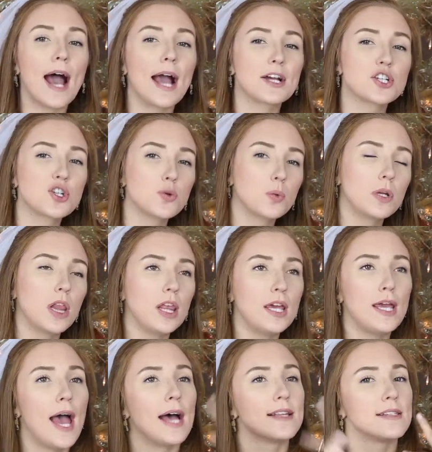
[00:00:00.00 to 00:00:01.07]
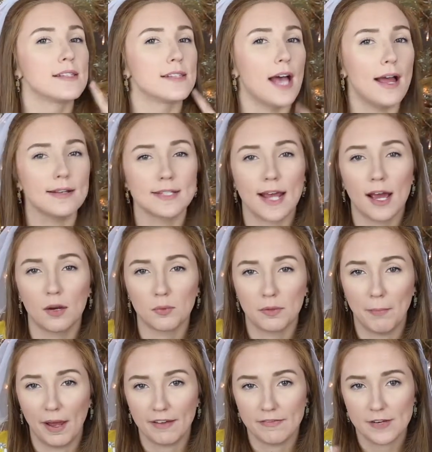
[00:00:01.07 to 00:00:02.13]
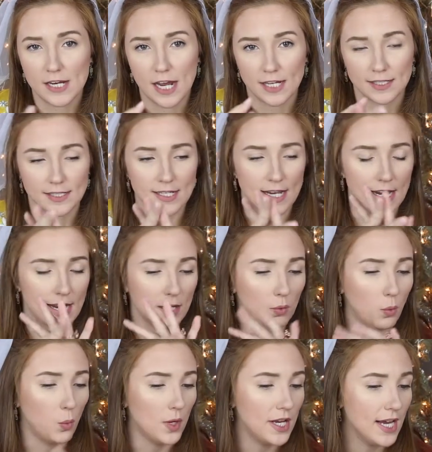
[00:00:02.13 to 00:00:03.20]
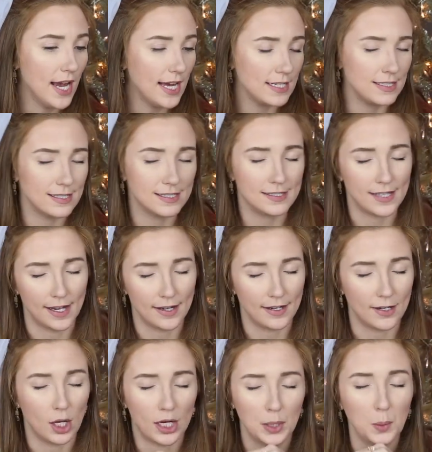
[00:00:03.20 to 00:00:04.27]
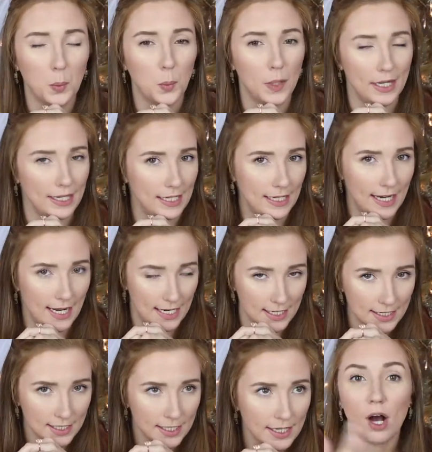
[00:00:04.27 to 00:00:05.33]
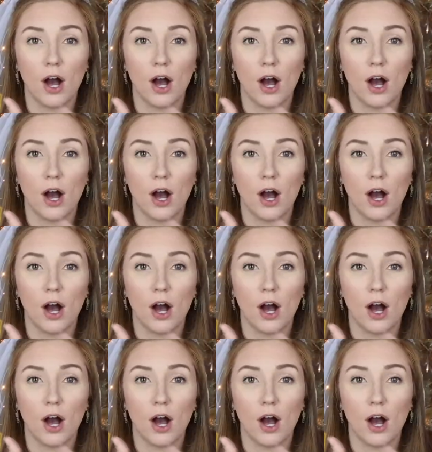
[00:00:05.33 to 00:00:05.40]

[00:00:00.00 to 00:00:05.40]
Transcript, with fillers: actually had sat down with my fiance and we had decided on a wedding date,